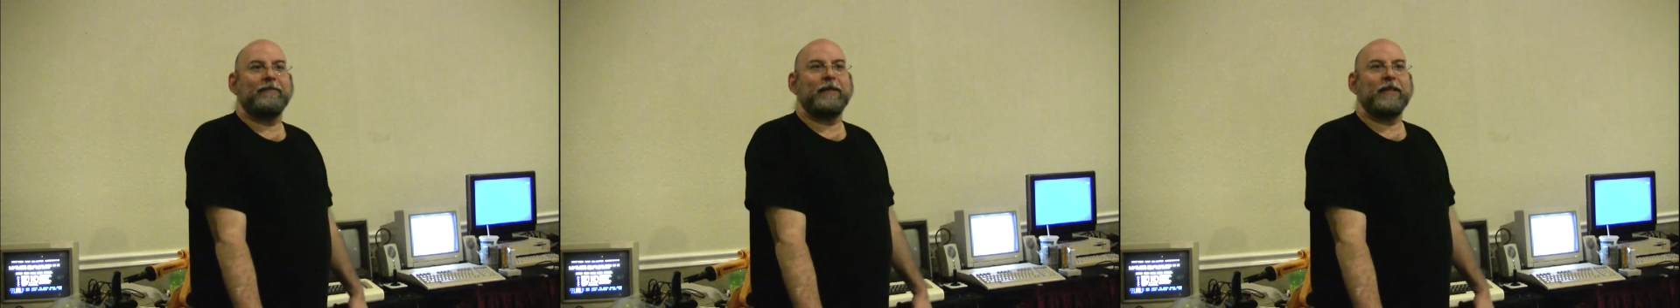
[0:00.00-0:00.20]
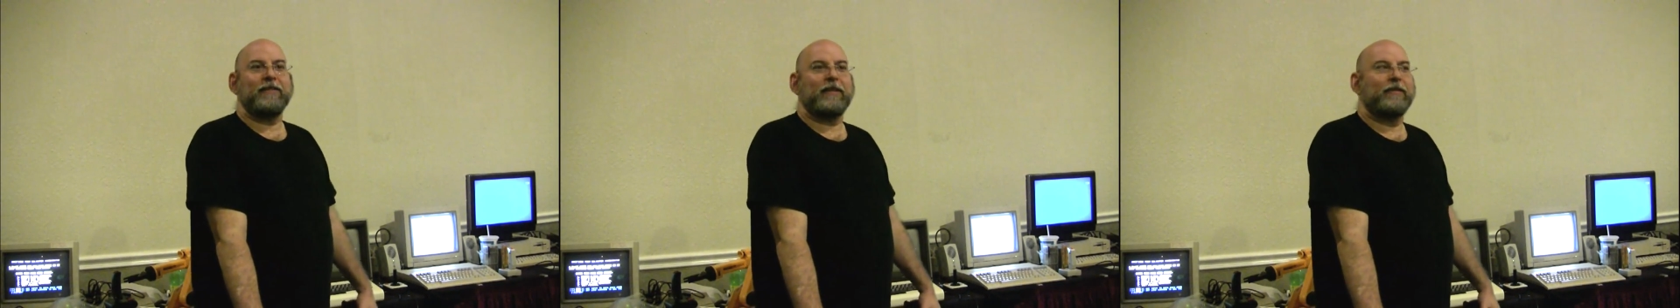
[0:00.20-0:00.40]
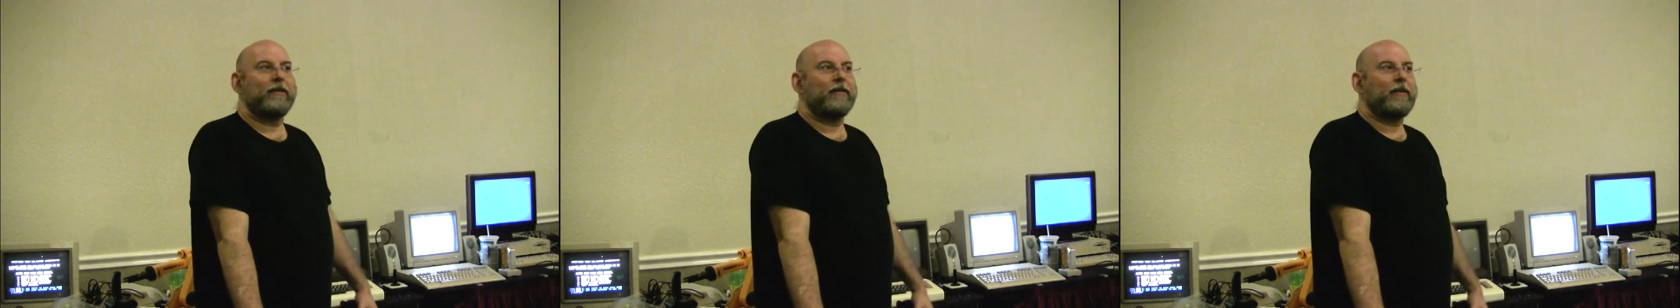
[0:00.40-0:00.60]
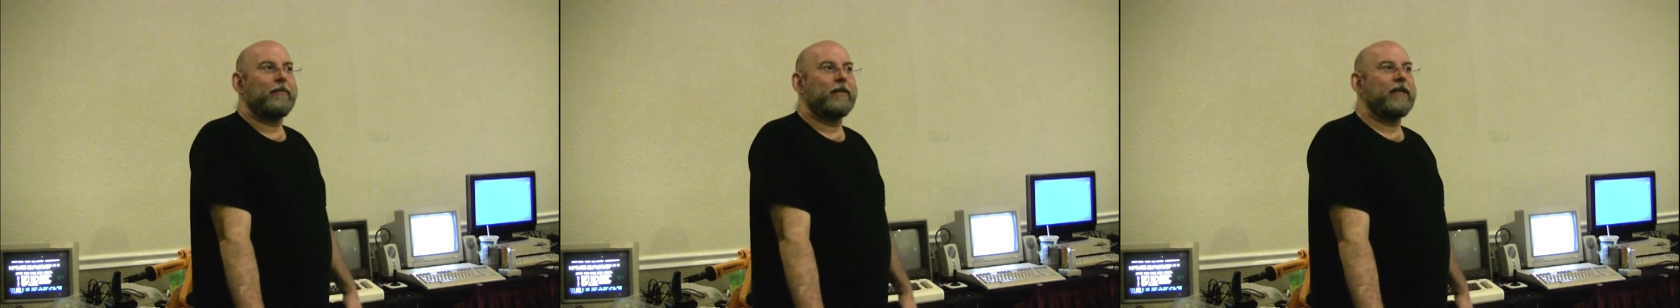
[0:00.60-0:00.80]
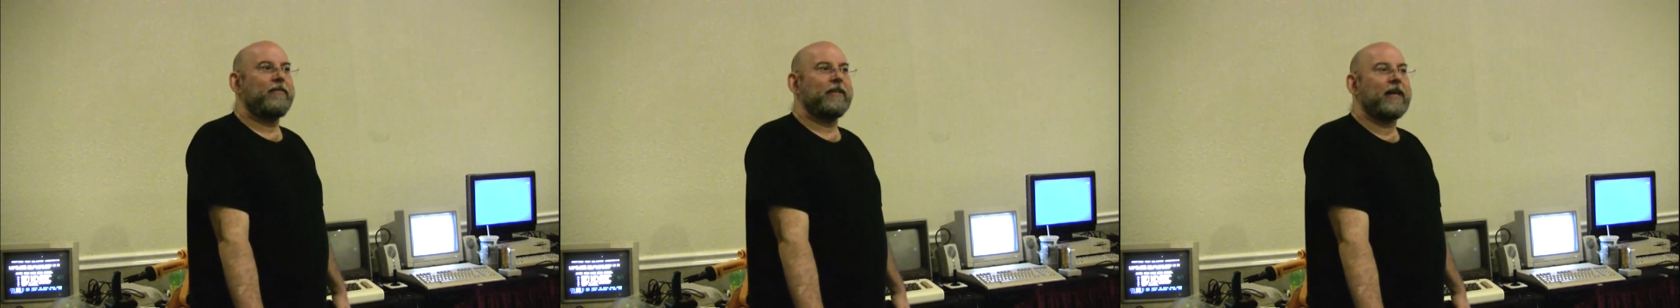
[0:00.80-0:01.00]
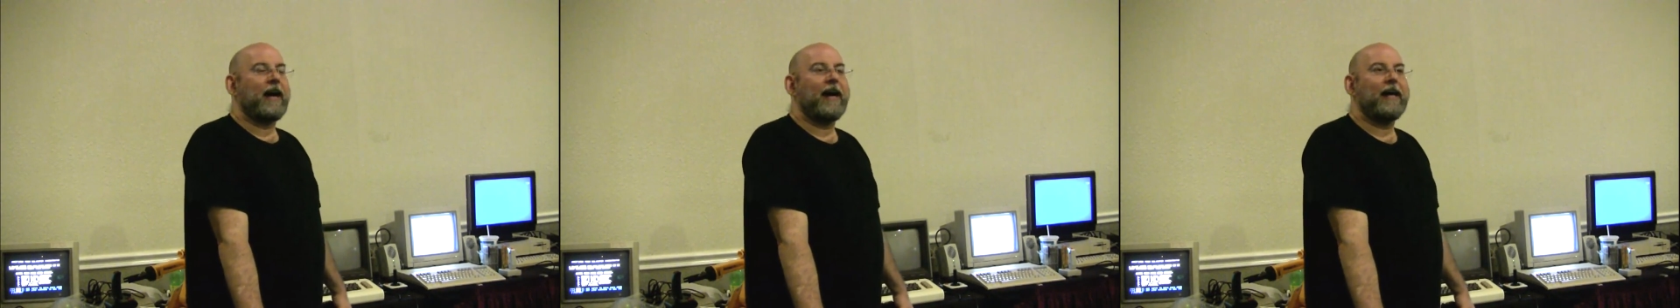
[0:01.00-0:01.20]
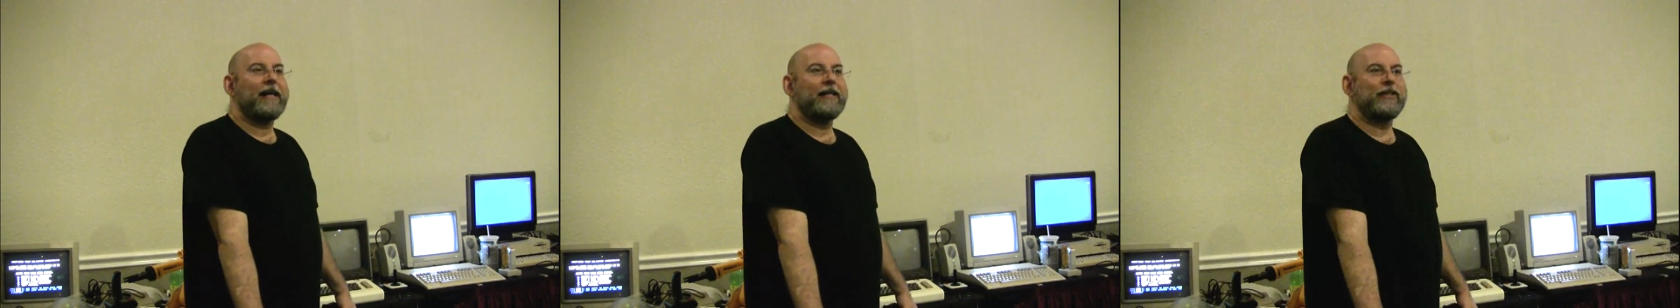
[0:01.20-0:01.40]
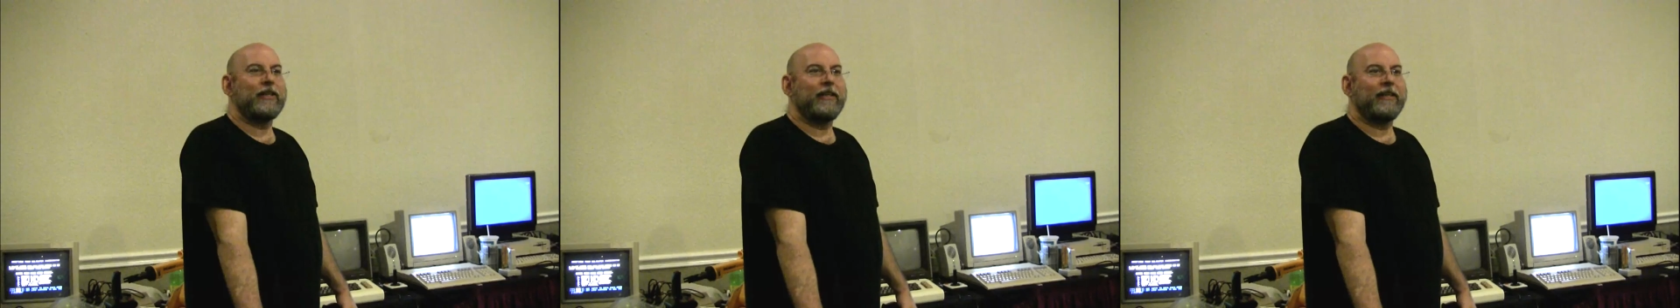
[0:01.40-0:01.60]
because I believe in
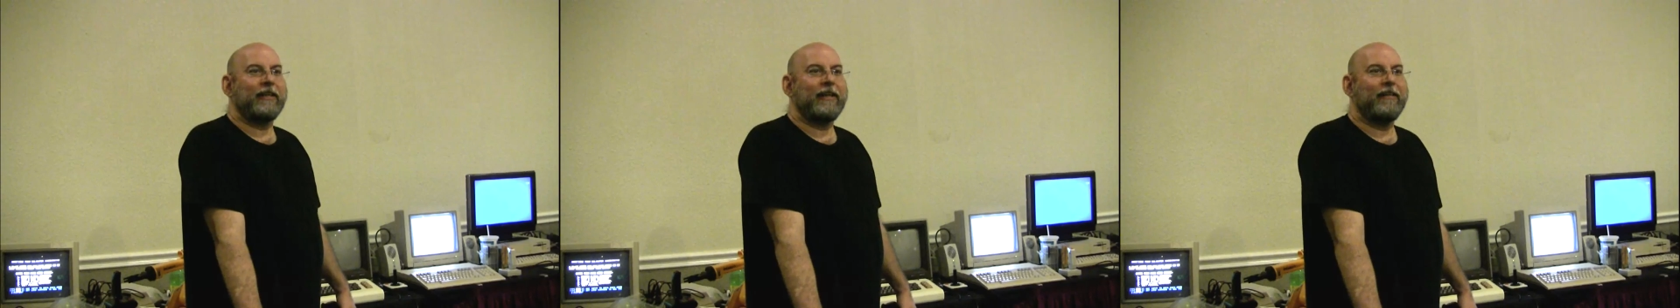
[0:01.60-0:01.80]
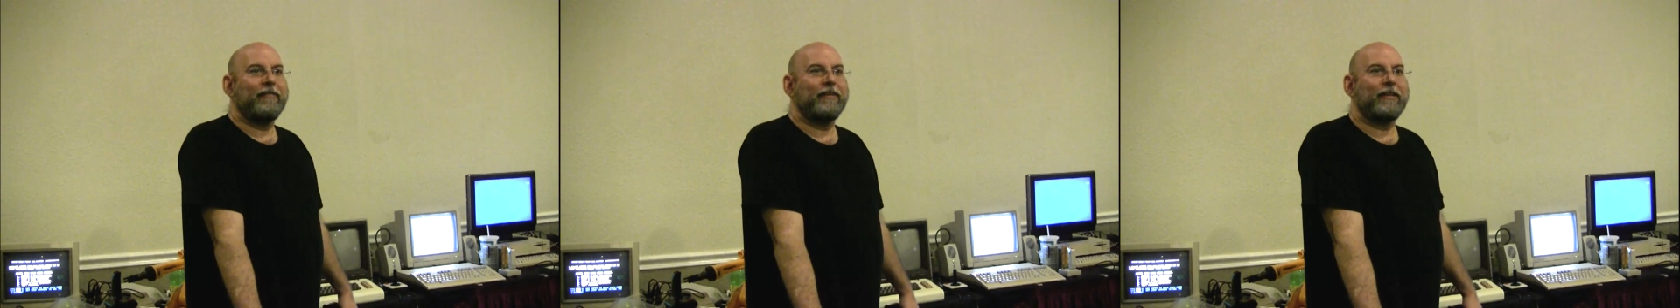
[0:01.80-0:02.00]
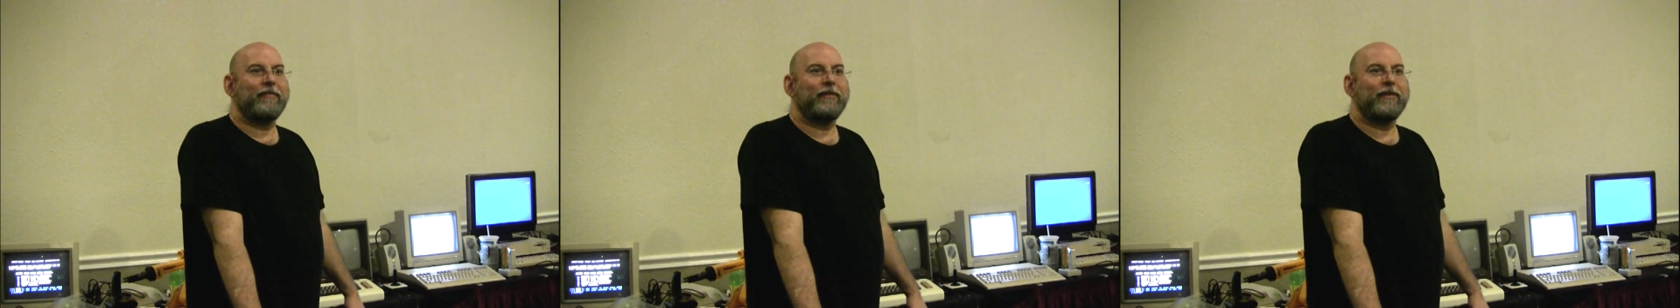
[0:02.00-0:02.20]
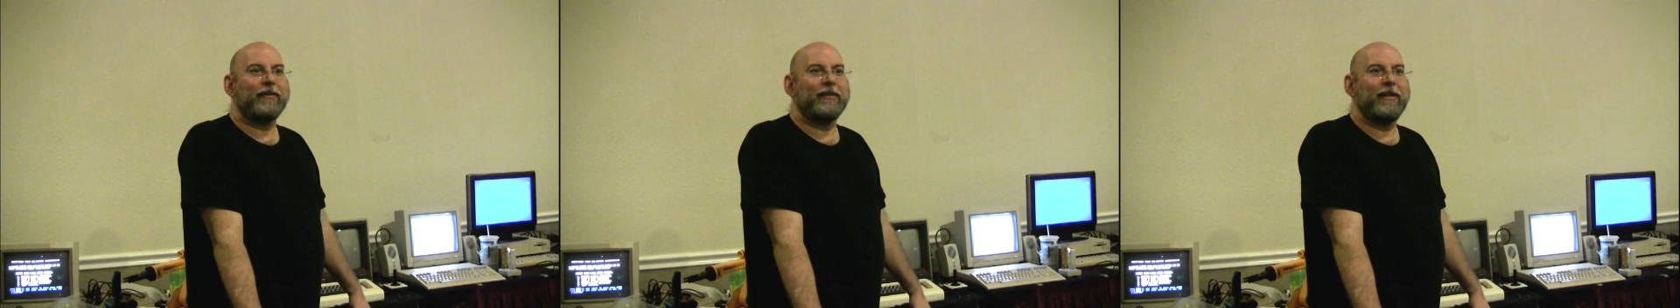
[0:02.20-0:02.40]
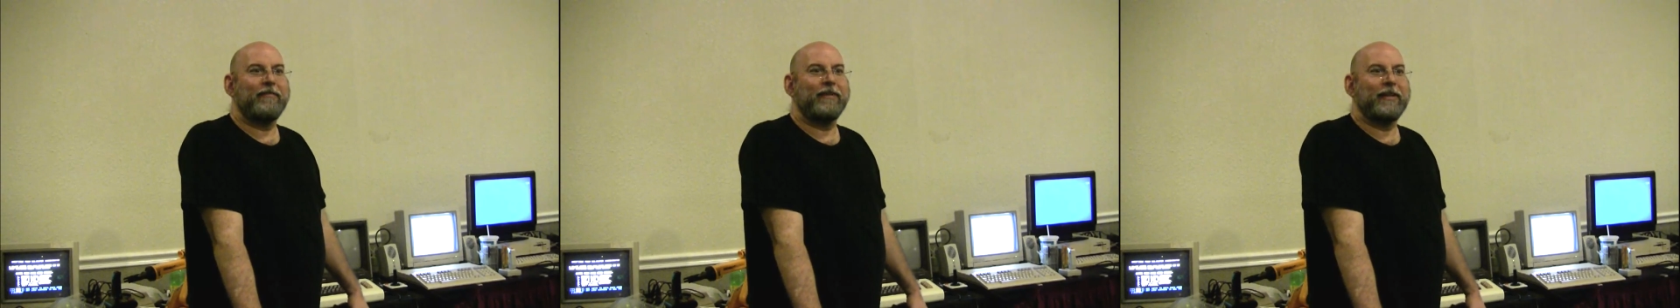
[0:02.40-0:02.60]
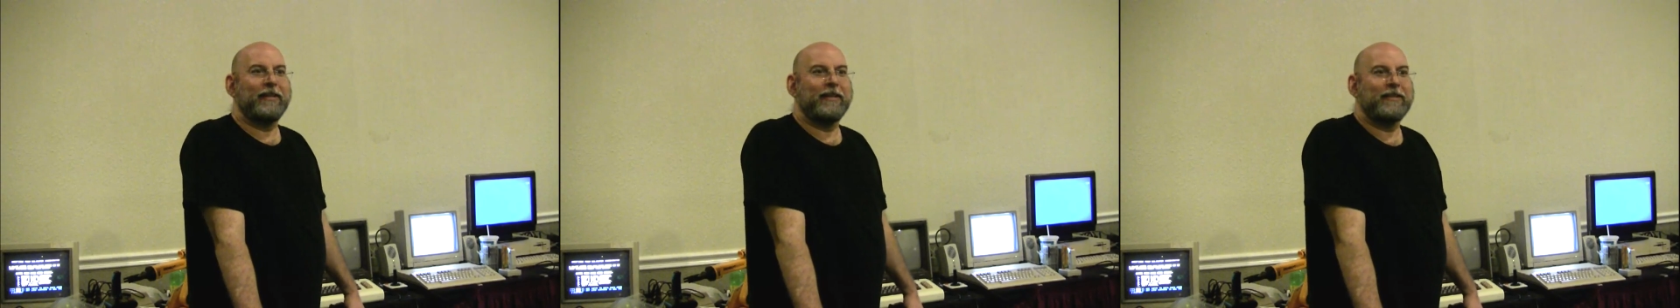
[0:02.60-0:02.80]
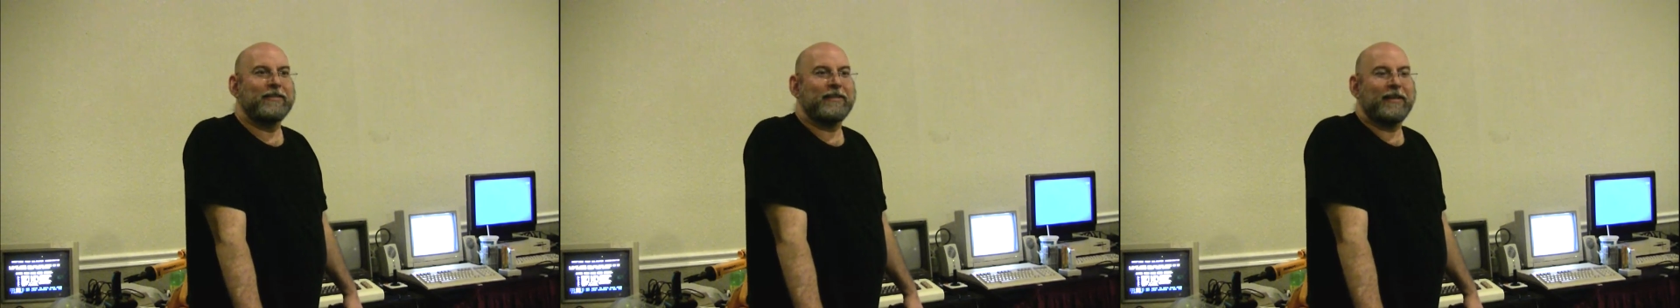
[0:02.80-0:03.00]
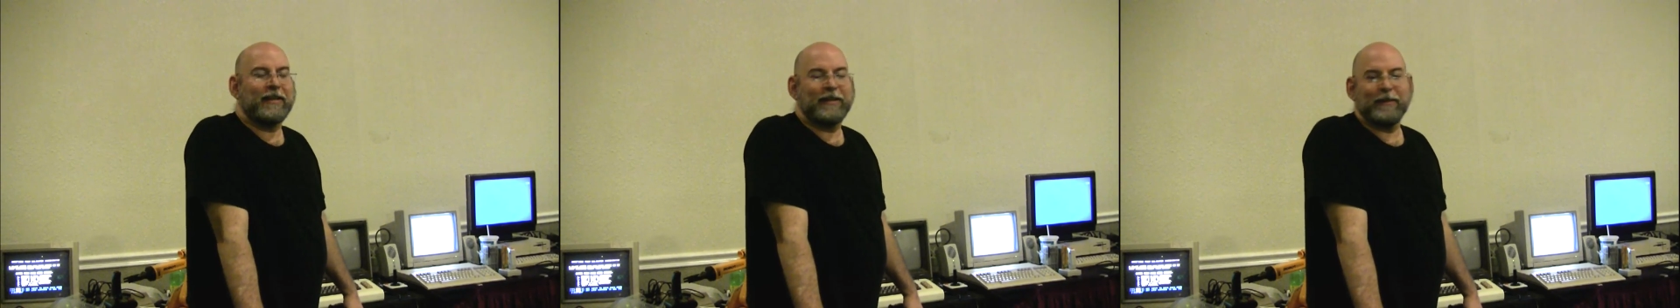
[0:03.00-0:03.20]
hygiene, even if you're living
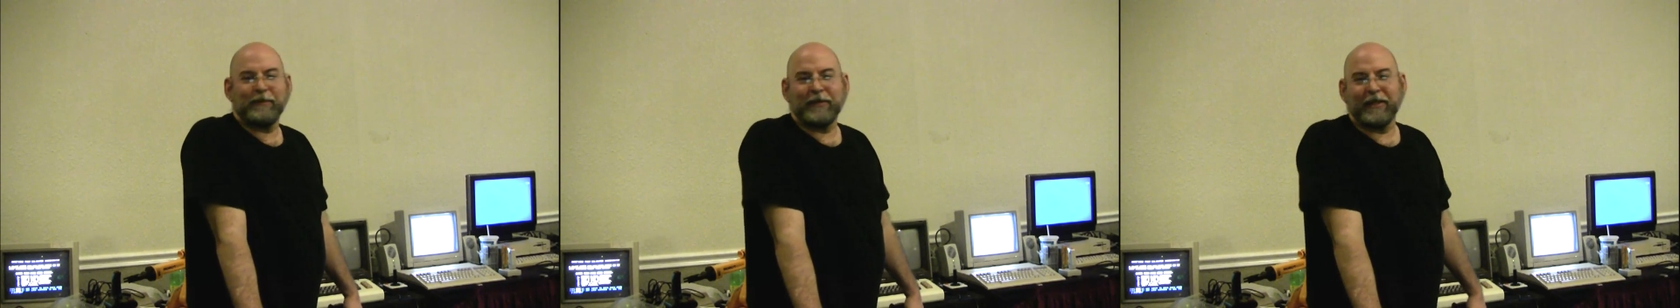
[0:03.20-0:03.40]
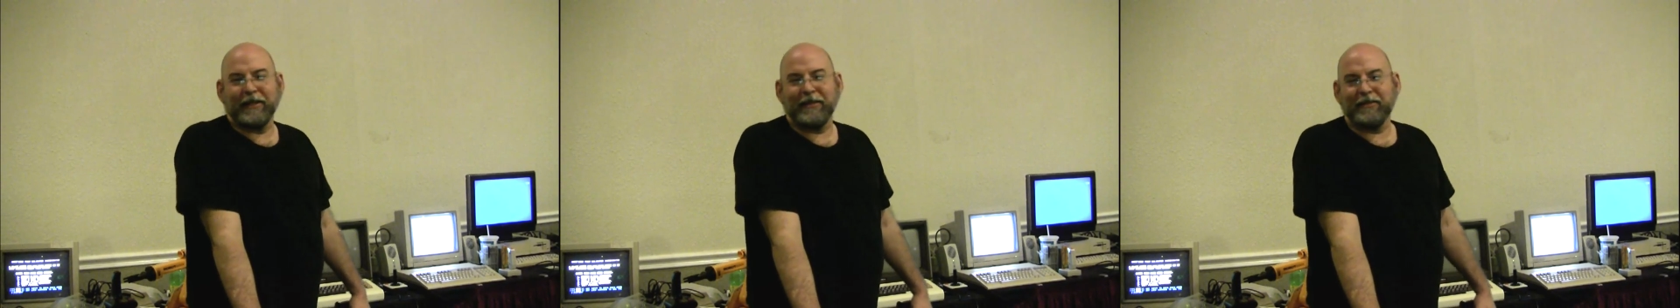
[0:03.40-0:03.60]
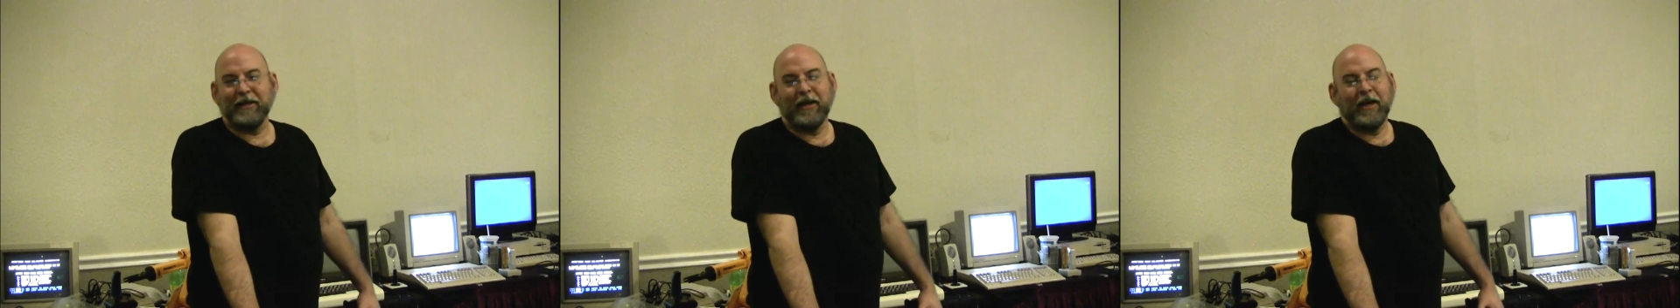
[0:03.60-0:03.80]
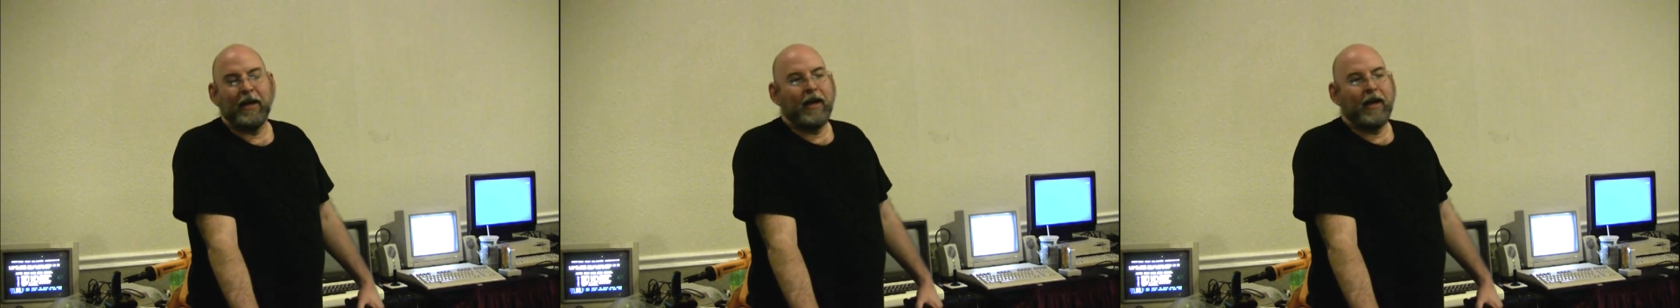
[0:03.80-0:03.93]
inside the place.